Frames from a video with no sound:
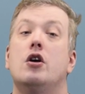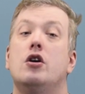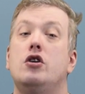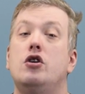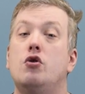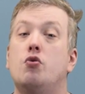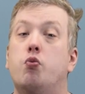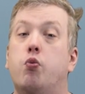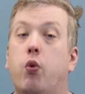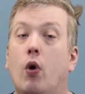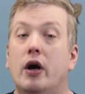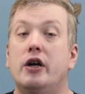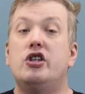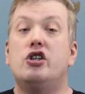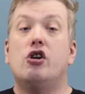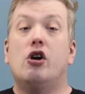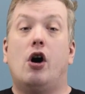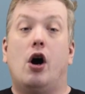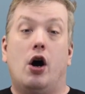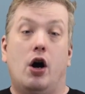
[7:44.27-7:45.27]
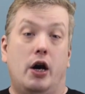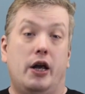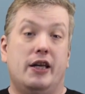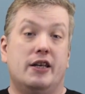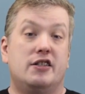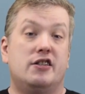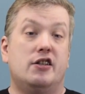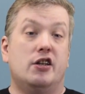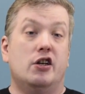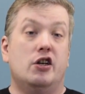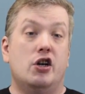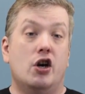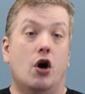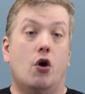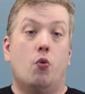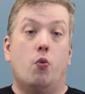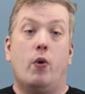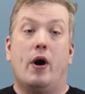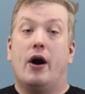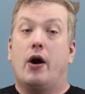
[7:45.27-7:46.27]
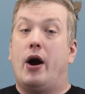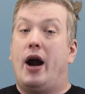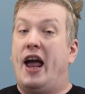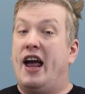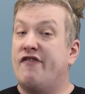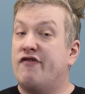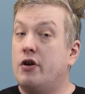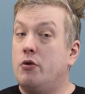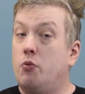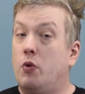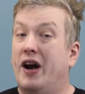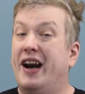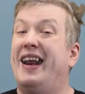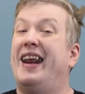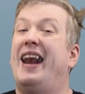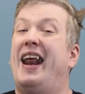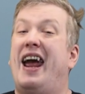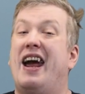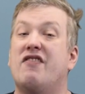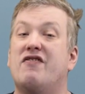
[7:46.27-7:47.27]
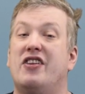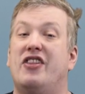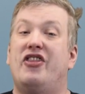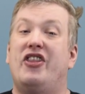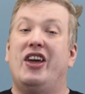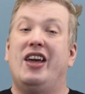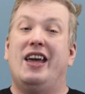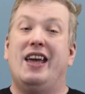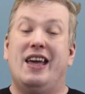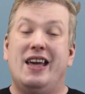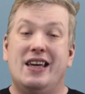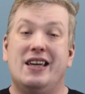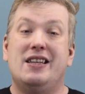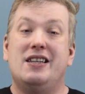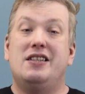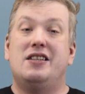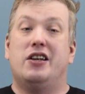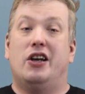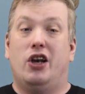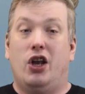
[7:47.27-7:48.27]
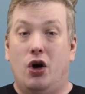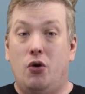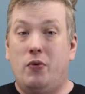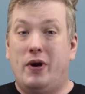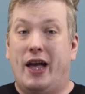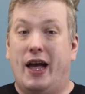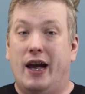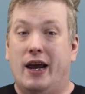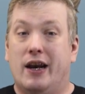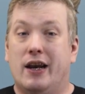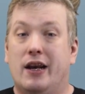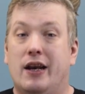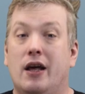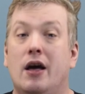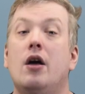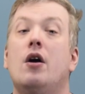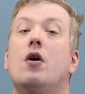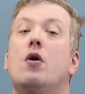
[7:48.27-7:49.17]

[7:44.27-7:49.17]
you want your audience to know where everyone and everything is located